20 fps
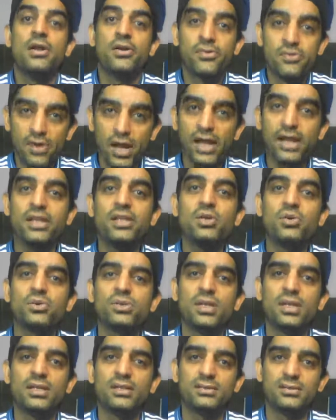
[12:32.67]
Try new
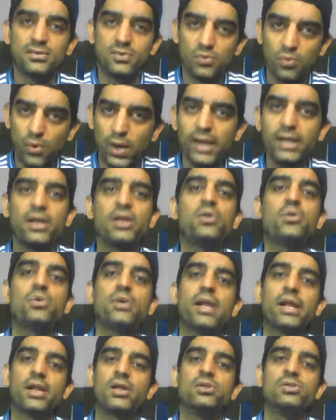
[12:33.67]
things. Why didn't you
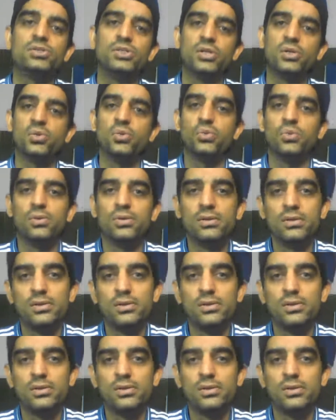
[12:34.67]
get on Giroud?